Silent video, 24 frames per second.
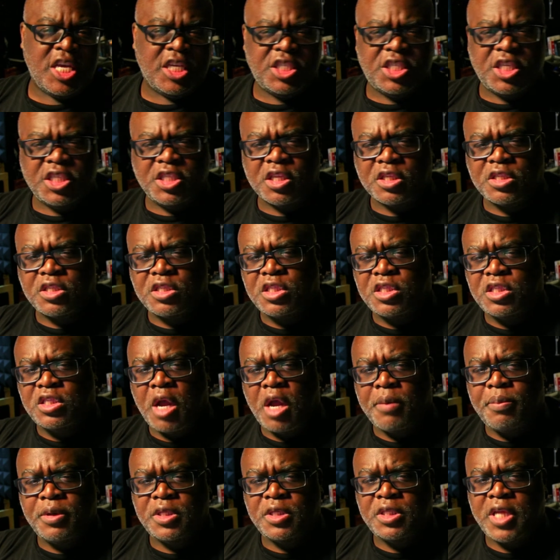She's a
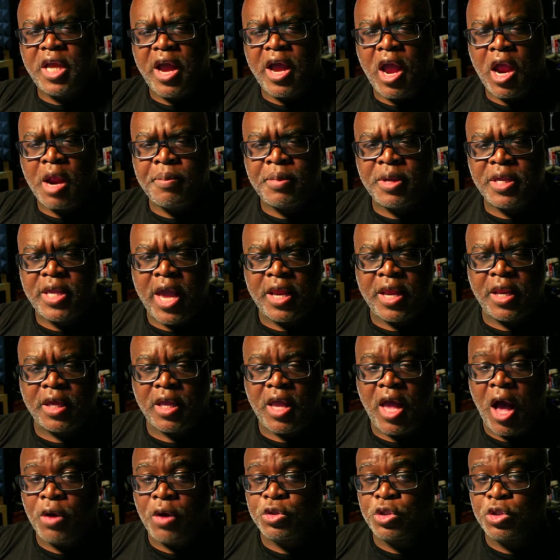stubborn tire
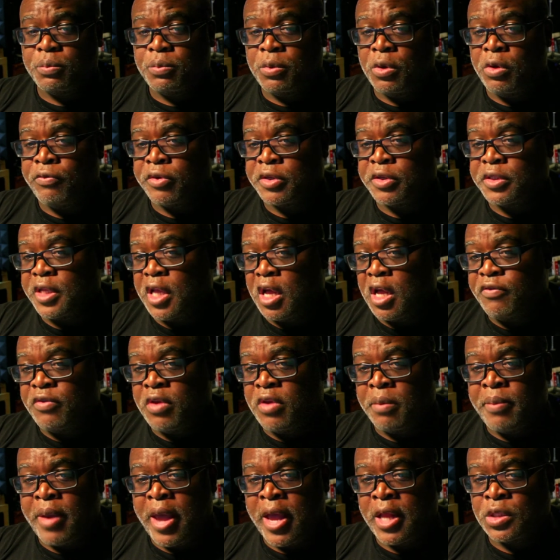mechanic out to prove herself
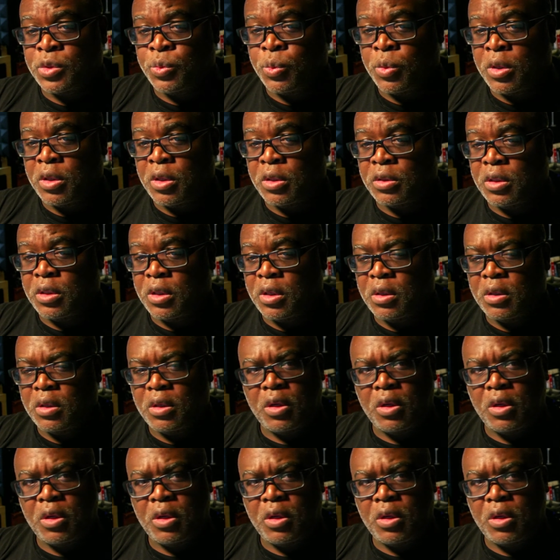in a man's world.